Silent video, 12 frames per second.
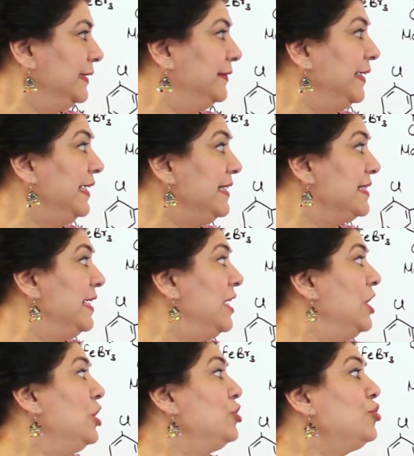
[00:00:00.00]
Right?
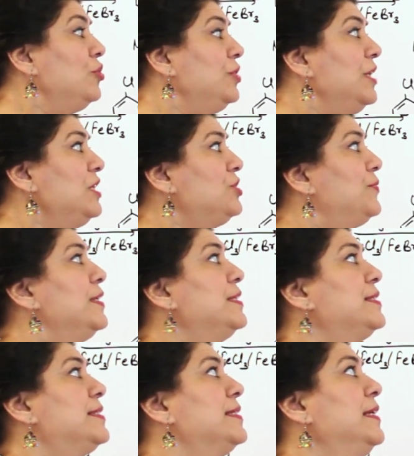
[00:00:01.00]
So this
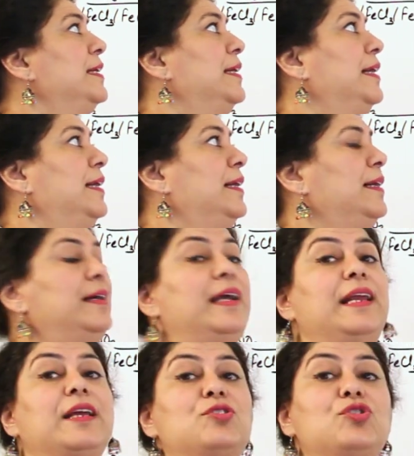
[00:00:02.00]
was
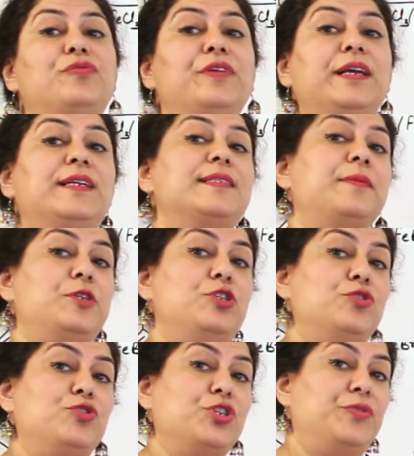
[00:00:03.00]
electrophilic
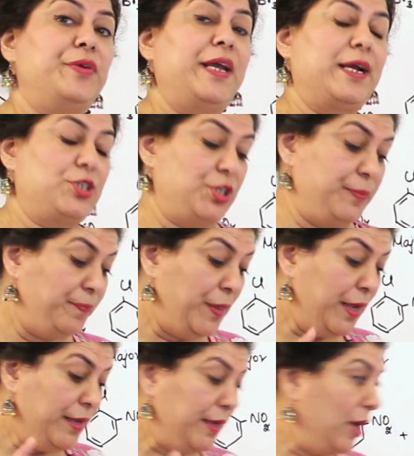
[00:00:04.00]
substitution reaction.
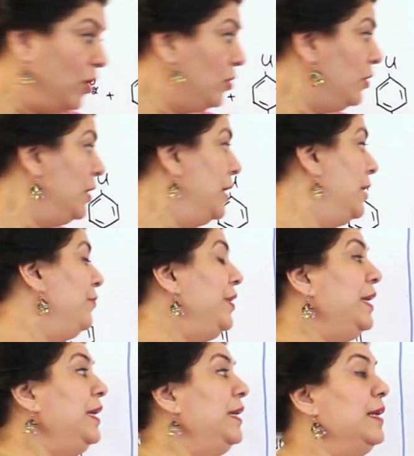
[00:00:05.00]
Now,
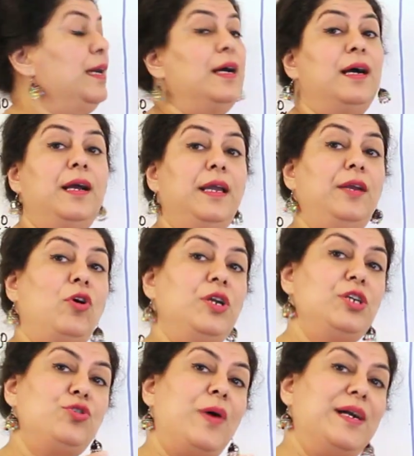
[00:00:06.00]
in
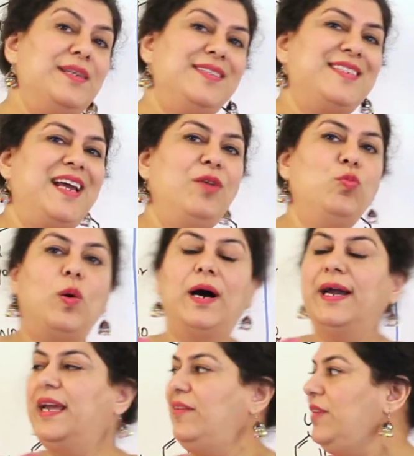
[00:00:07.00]
order to understand
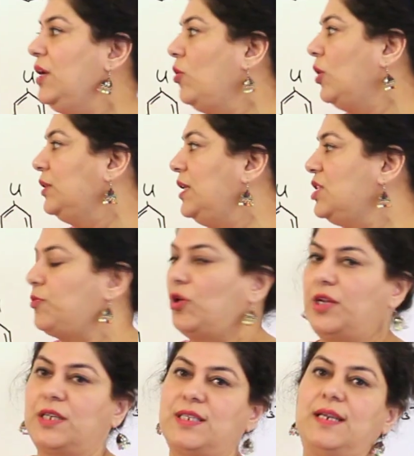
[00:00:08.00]
why we got these
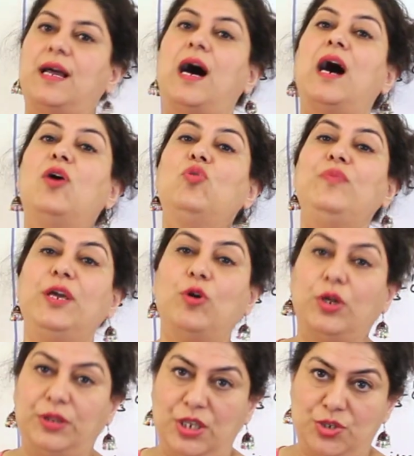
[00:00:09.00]
products and how we
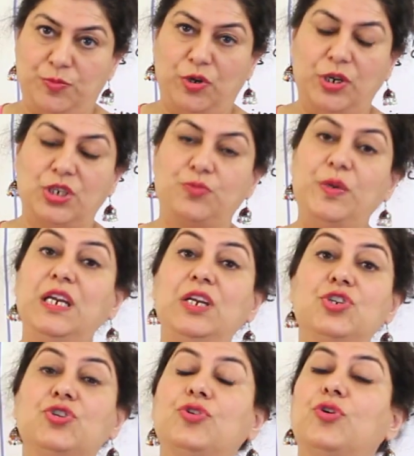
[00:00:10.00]
got these products, we
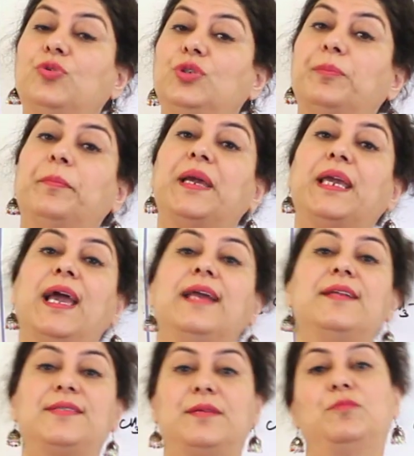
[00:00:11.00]
need to know the
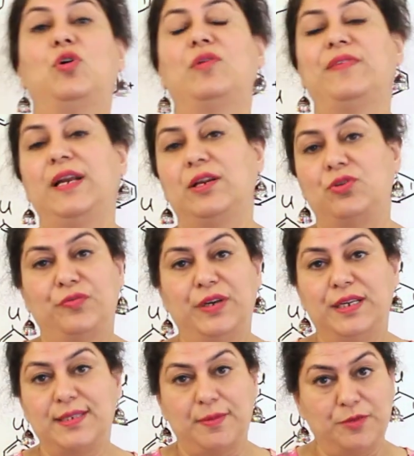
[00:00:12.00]
mechanism of
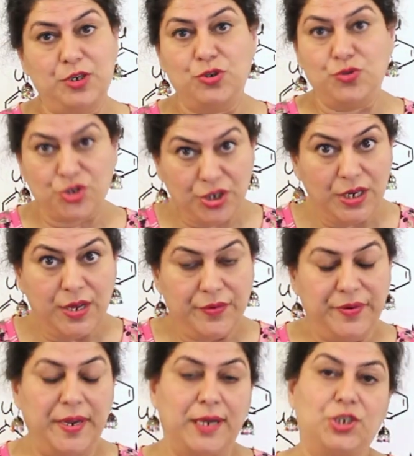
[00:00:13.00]
electrophilic substitution
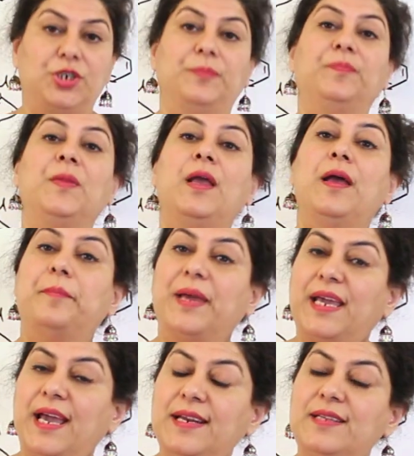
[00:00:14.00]
reaction.
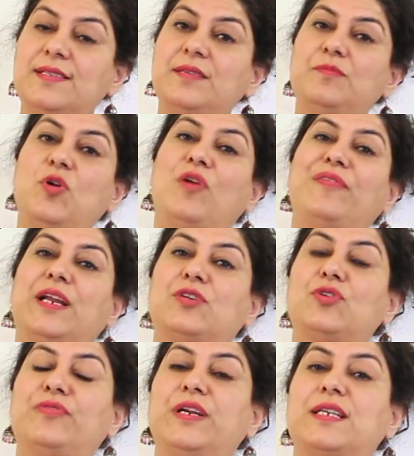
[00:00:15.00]
Mechanism of
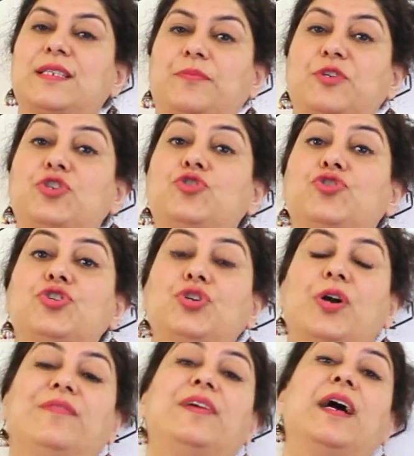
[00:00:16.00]
electrophilic substitution
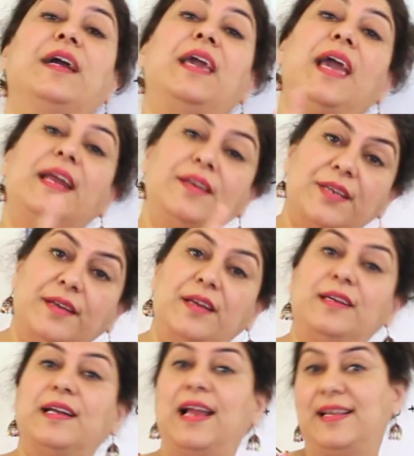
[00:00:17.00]
you have again done
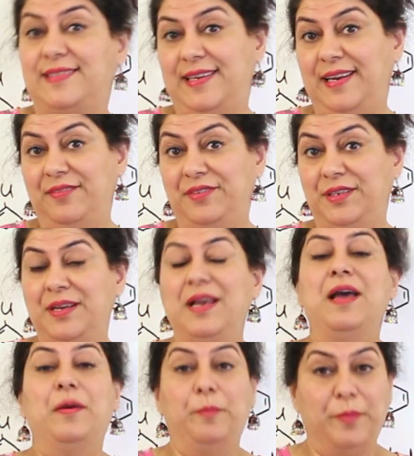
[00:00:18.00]
in class 11,
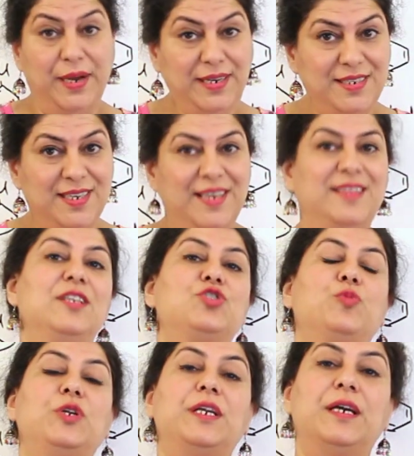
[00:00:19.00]
but
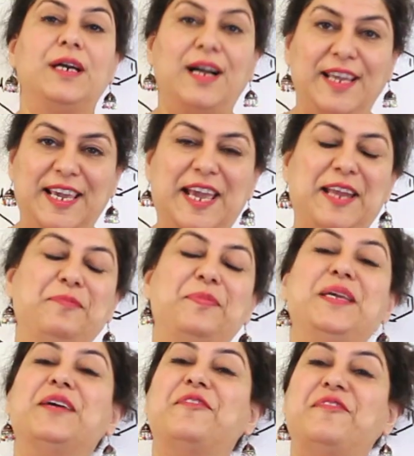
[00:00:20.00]
this would again
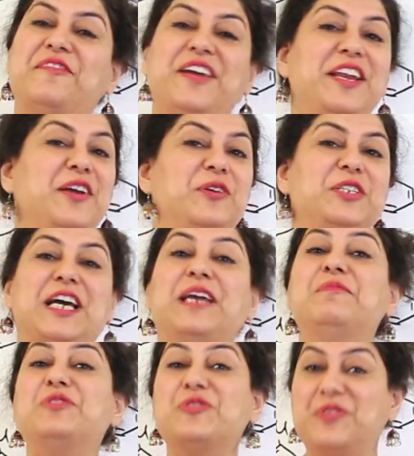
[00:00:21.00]
be a very good
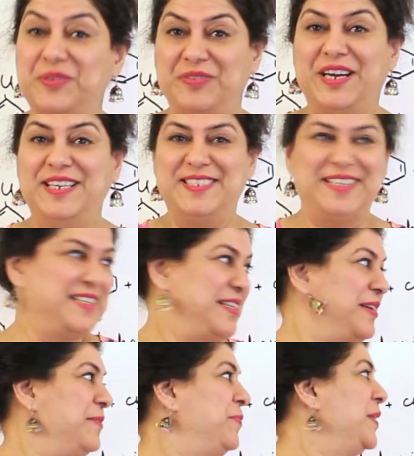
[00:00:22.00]
time to revise it.
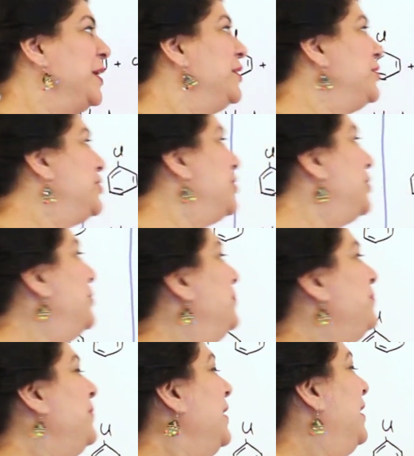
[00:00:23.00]

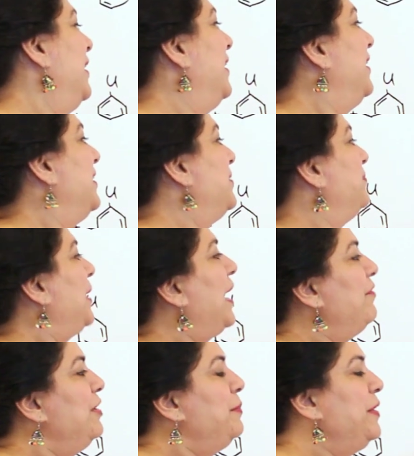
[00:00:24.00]
So I
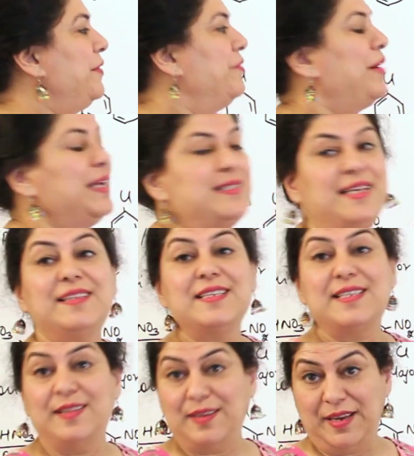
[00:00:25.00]
will be revising
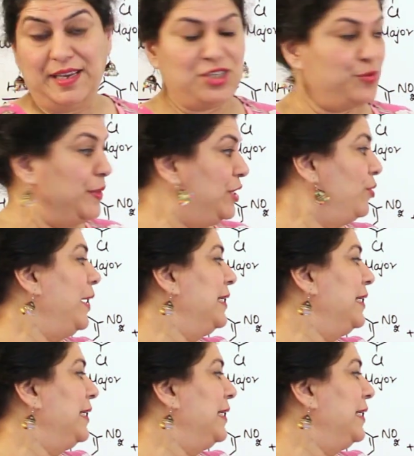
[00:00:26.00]
this in the next video.